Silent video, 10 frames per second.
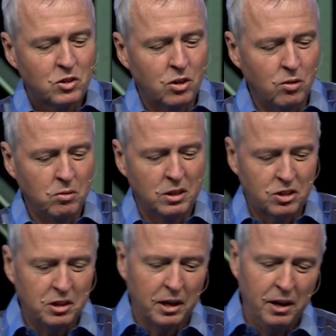So
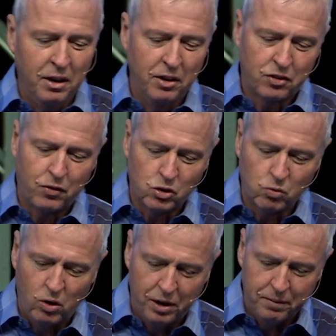let's dig into this. Verse
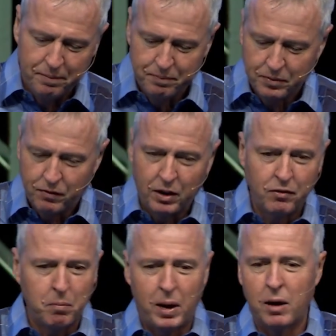1. If you
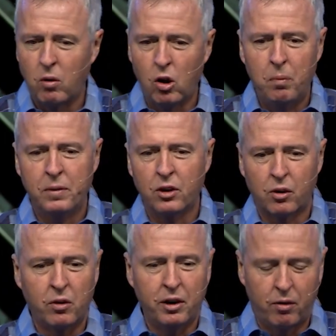have your Bible open, you
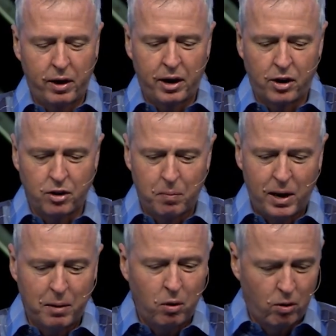can read it right out of your
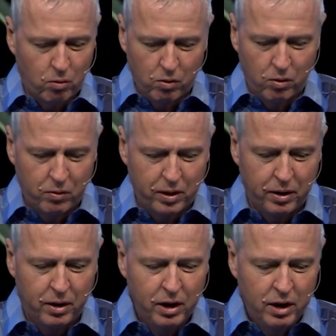Bible, or we'll read it.